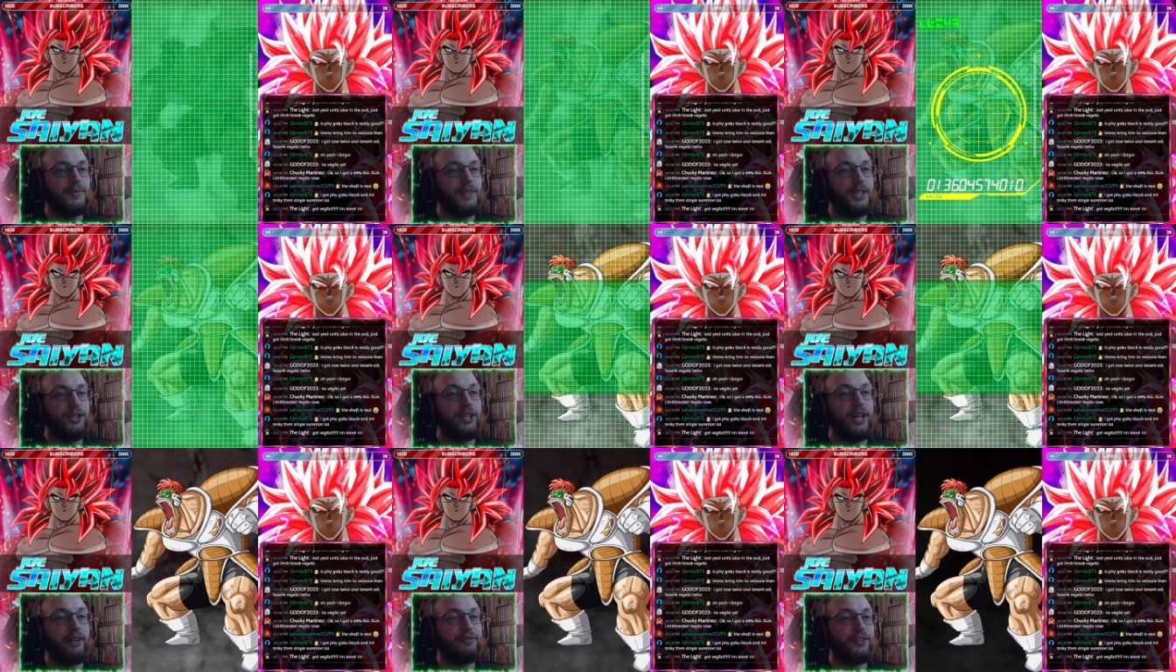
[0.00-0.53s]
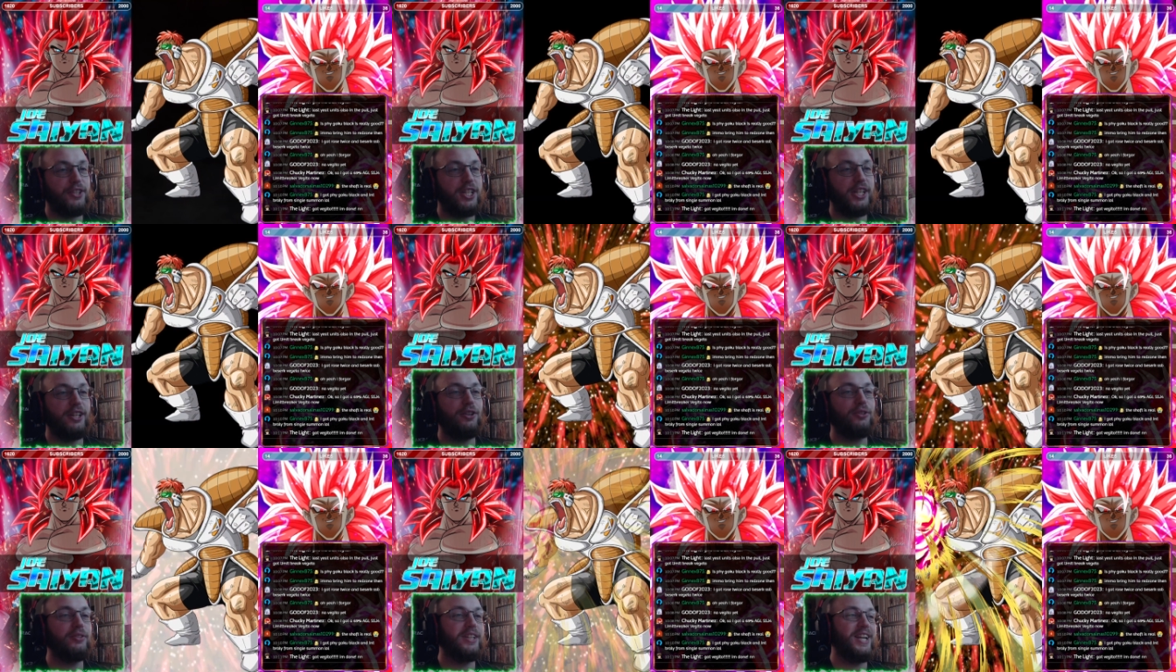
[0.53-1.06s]
You got
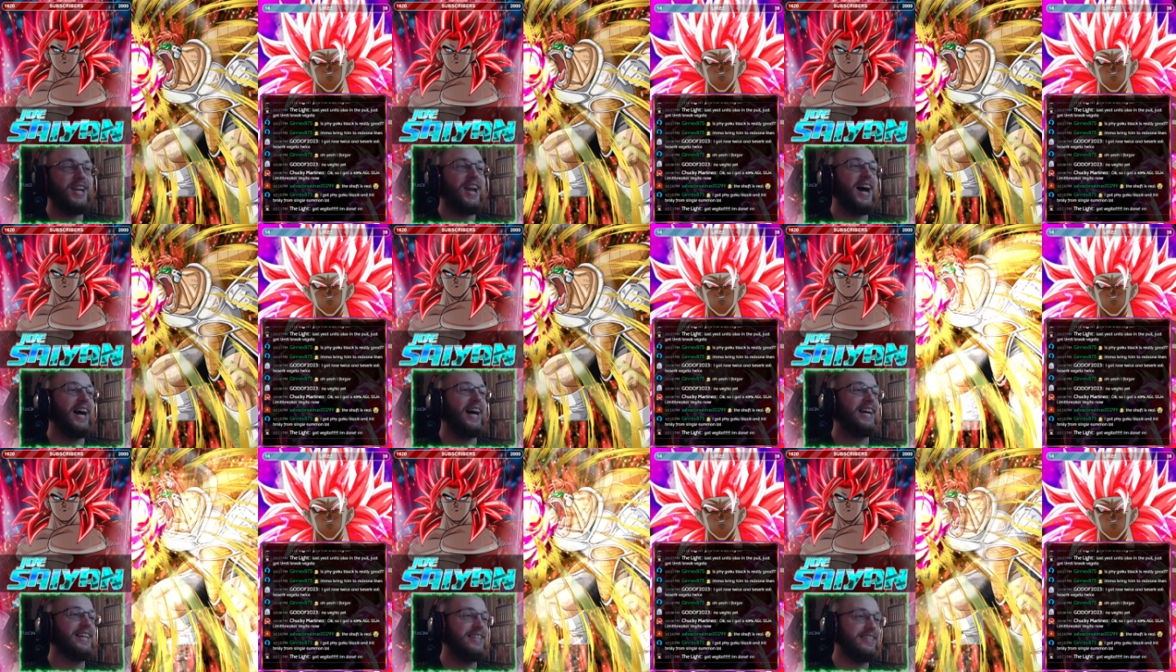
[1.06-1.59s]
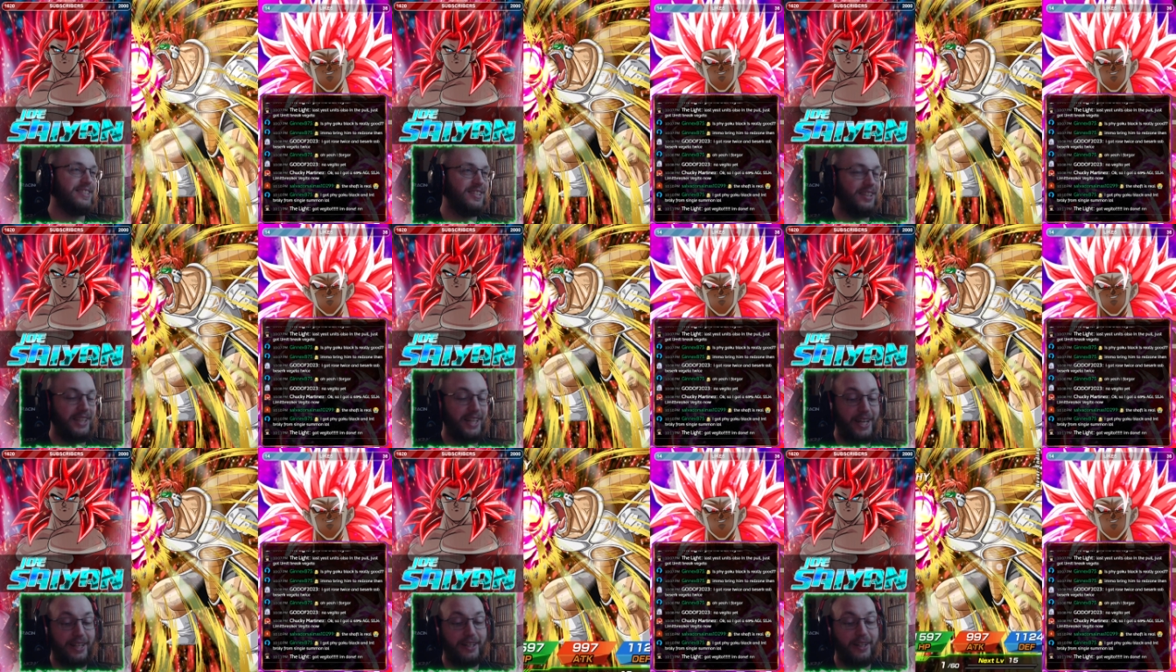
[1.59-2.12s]
Pachito? Nice,
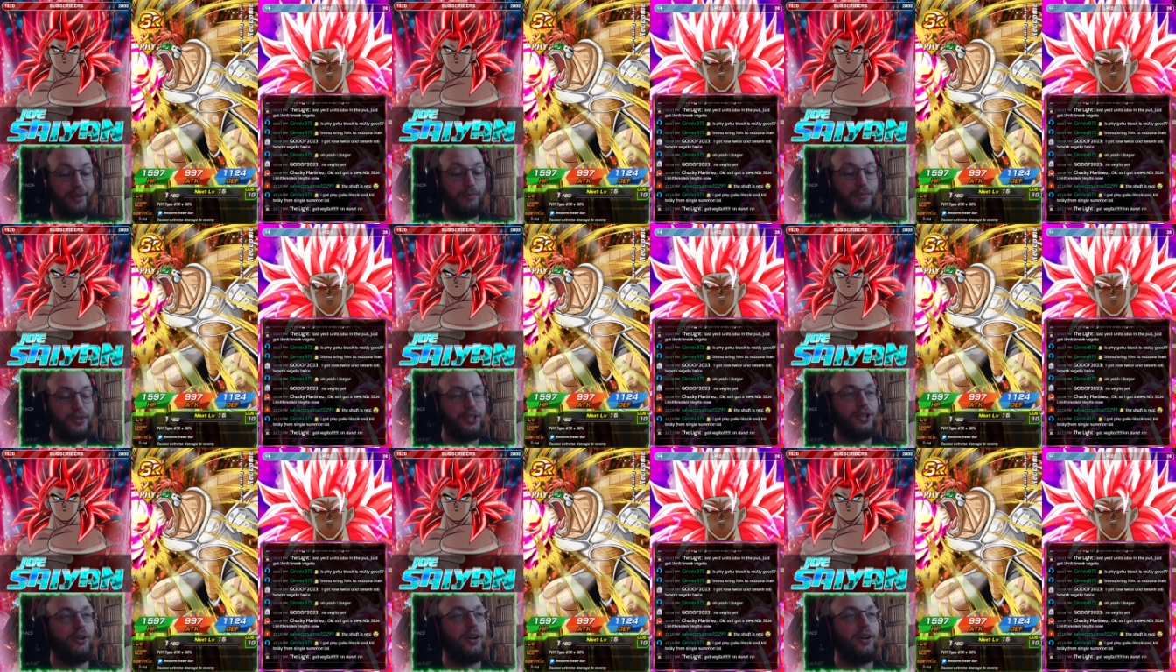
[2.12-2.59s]
Light. I'm so